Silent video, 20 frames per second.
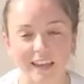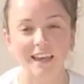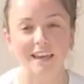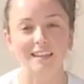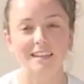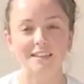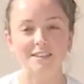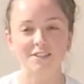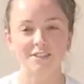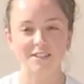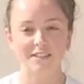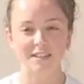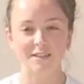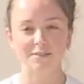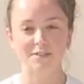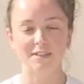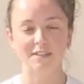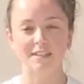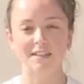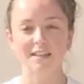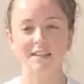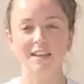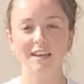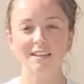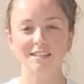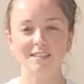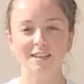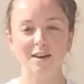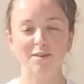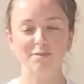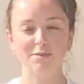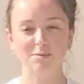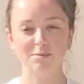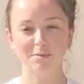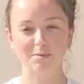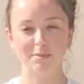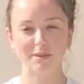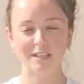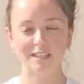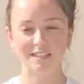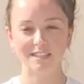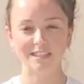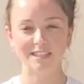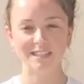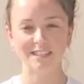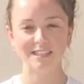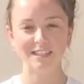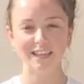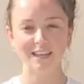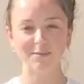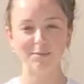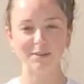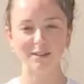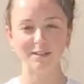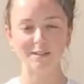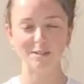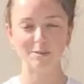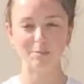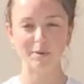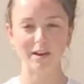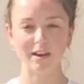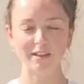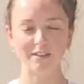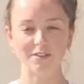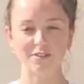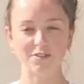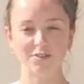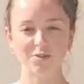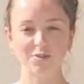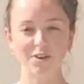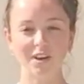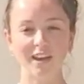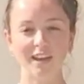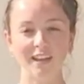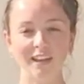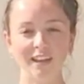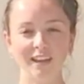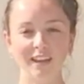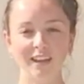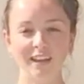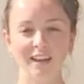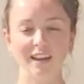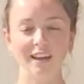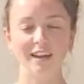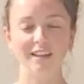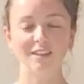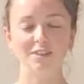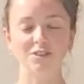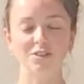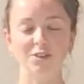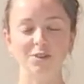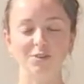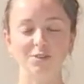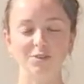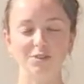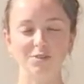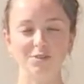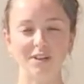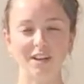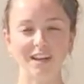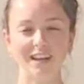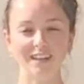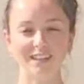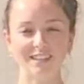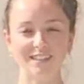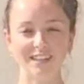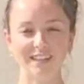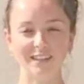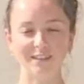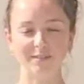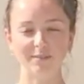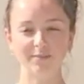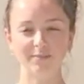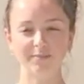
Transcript: again, this just gives us a nice comfortable place to sit with the spine straight and the shoulders relaxing.